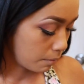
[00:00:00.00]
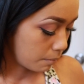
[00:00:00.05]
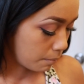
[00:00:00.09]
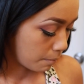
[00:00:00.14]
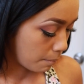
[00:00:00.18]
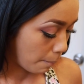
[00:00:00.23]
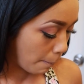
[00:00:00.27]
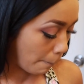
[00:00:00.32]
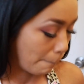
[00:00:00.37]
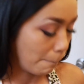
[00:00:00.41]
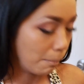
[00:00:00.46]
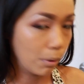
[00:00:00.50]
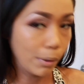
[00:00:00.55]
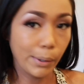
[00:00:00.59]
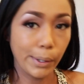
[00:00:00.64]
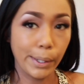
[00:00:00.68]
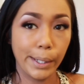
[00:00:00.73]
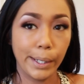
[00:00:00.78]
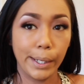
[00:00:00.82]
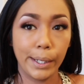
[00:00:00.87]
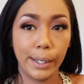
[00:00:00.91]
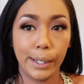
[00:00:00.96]

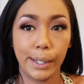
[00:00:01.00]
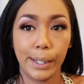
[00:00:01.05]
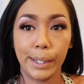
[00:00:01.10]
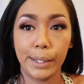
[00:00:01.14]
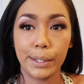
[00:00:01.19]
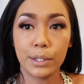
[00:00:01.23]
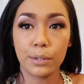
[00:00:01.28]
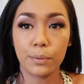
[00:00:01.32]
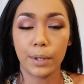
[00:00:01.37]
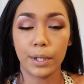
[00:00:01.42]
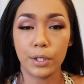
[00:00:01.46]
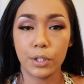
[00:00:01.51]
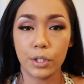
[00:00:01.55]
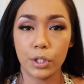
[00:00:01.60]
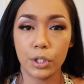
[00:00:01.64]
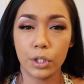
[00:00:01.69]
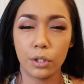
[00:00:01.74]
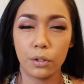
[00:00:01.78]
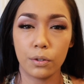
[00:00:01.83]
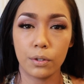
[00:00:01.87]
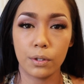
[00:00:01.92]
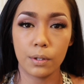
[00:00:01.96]
but this is what I used
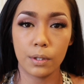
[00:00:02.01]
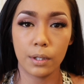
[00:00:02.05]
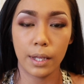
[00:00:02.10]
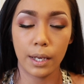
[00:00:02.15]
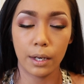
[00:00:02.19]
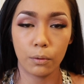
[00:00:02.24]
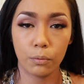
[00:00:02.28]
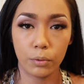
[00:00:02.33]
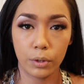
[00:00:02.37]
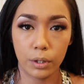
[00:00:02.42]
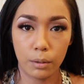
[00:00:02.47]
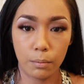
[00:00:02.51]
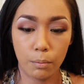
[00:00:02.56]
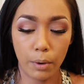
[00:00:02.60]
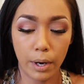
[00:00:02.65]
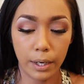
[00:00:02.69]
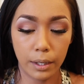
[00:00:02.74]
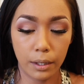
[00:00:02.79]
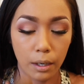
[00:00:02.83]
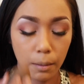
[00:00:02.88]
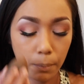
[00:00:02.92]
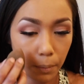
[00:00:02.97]
to use to like really
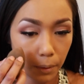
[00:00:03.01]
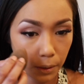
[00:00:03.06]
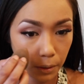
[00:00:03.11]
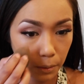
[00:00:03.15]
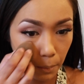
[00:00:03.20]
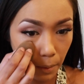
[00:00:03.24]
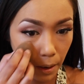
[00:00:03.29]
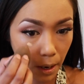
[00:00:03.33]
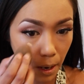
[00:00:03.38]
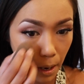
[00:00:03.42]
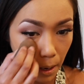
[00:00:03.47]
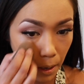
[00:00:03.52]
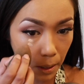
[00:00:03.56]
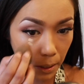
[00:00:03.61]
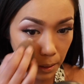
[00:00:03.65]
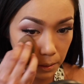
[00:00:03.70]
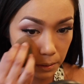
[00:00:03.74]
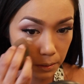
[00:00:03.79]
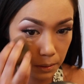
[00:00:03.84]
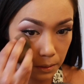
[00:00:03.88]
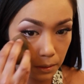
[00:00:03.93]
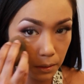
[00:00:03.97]
brighten up under my
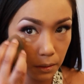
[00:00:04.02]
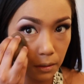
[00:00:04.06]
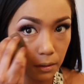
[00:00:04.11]
eyes.